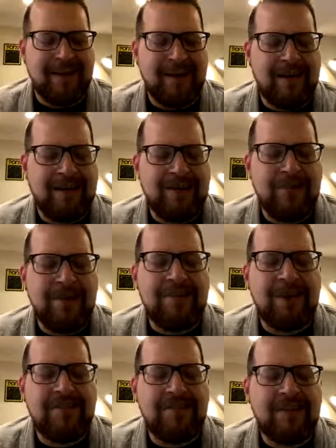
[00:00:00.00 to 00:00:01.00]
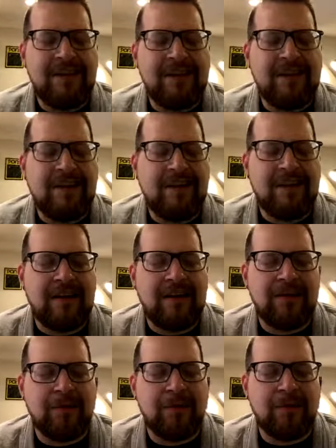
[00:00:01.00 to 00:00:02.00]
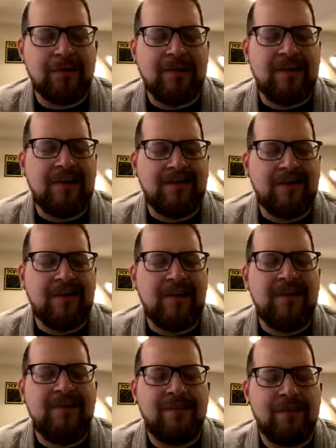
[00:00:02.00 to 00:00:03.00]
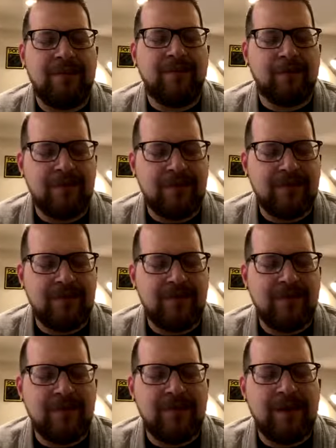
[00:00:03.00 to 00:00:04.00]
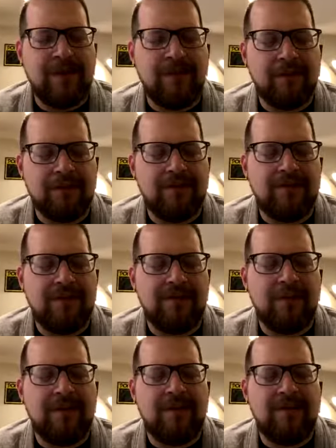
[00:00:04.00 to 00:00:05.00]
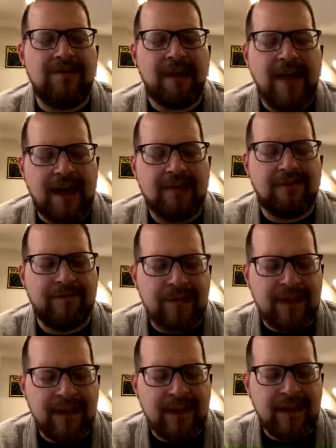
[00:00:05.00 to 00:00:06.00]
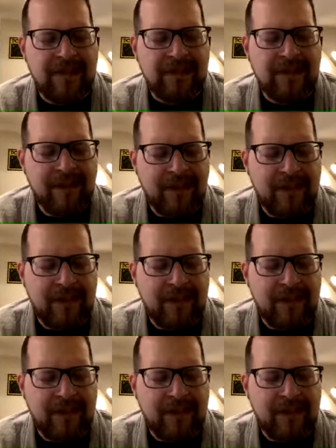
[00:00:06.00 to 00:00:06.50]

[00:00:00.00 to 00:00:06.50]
That we might see the world with a different lens than we normally do, that we might look to see what it is to actively engage